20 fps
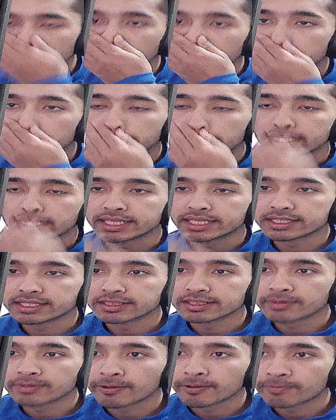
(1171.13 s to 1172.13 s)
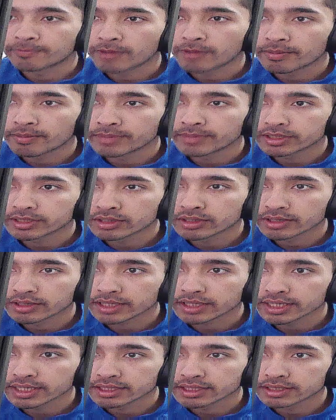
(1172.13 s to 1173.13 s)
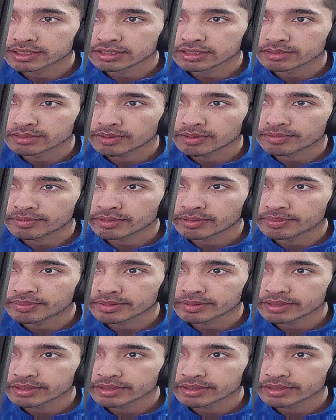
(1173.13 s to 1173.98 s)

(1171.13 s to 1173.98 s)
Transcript: this is for pop method, okay, this is for pop method.